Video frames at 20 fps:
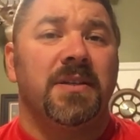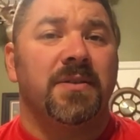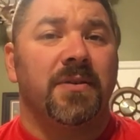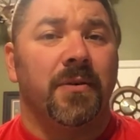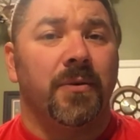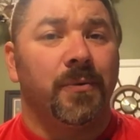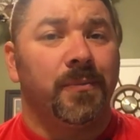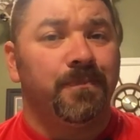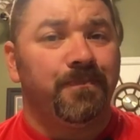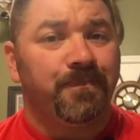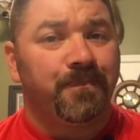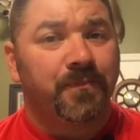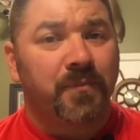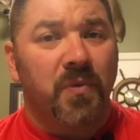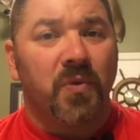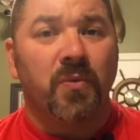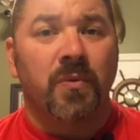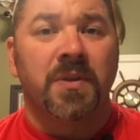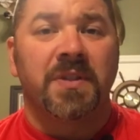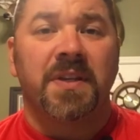So,
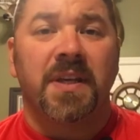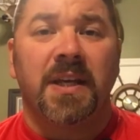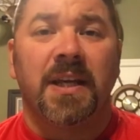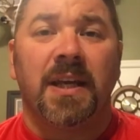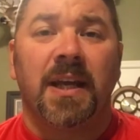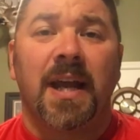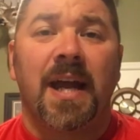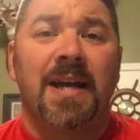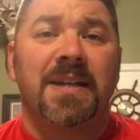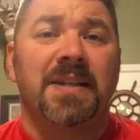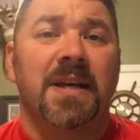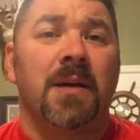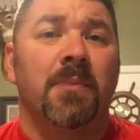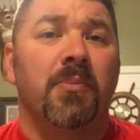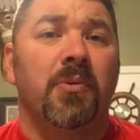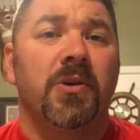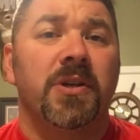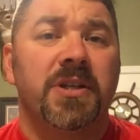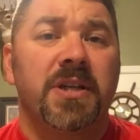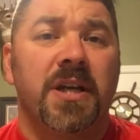once again, guys, I
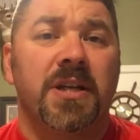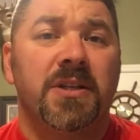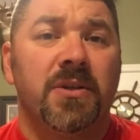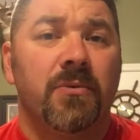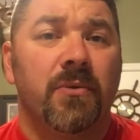appreciate